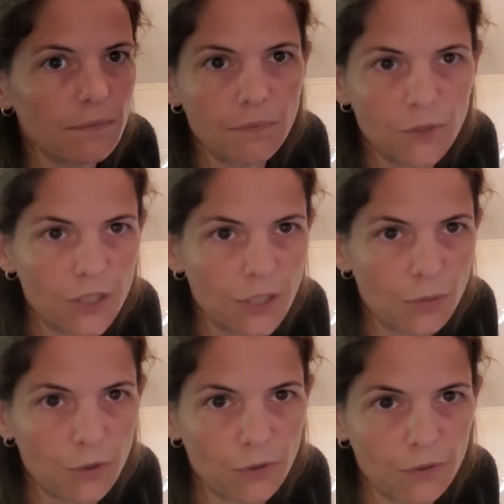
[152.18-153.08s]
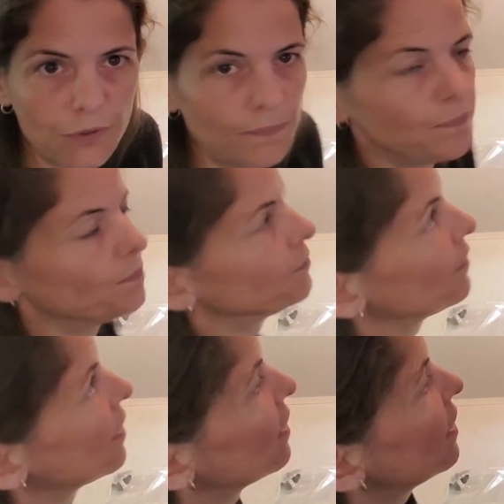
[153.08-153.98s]
Just a roof.
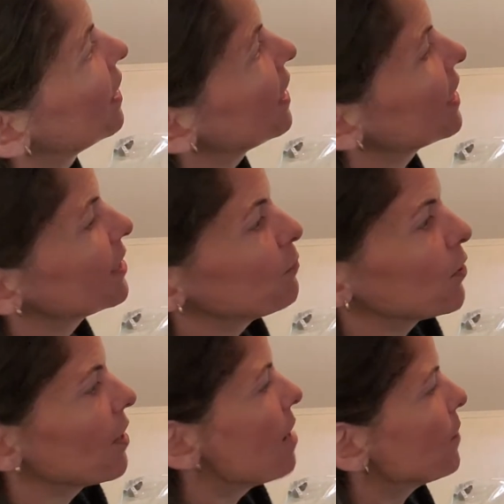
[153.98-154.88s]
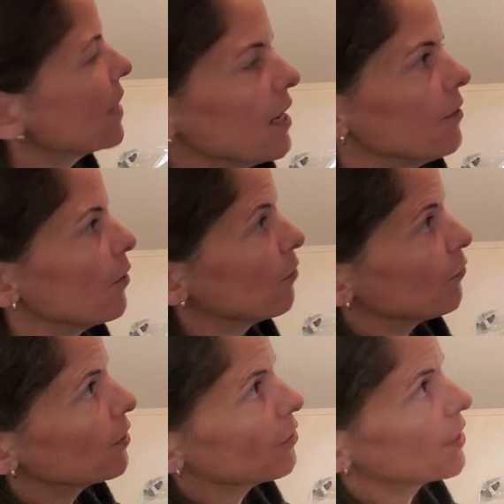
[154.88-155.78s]
It gets more complicated though if
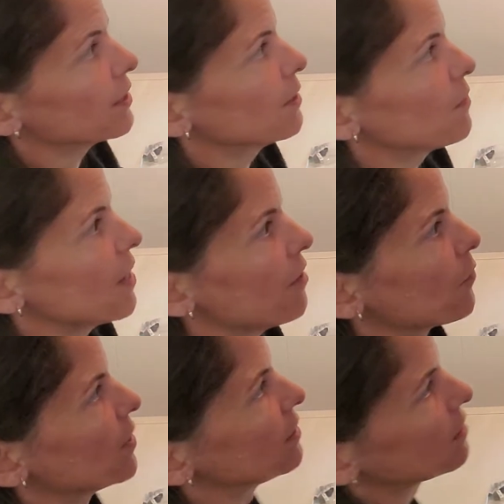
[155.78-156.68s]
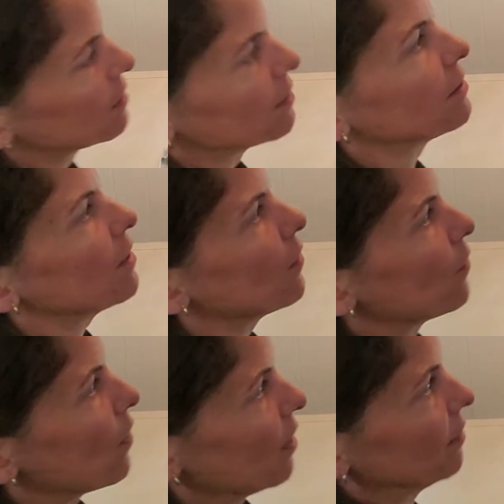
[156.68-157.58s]
we look at some of the other ones.
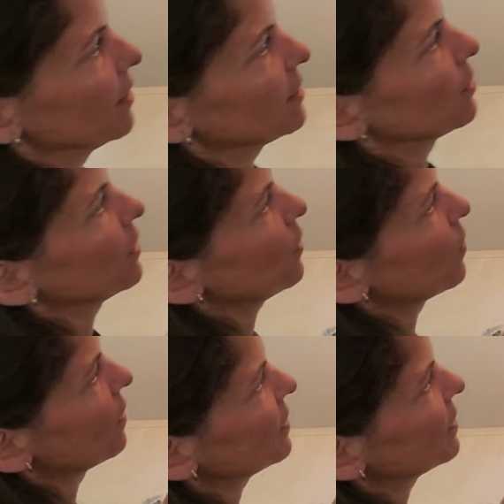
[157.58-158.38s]
So let's look at the one on the